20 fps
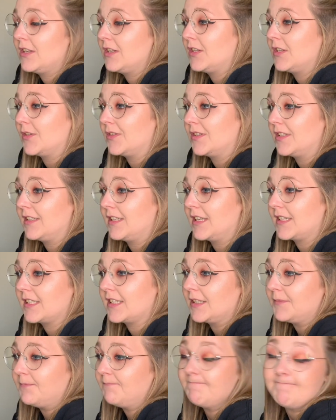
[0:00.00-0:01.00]
So until next
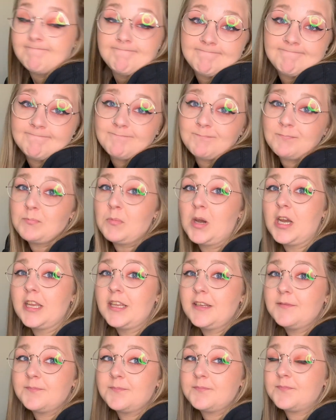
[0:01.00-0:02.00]
time, bye.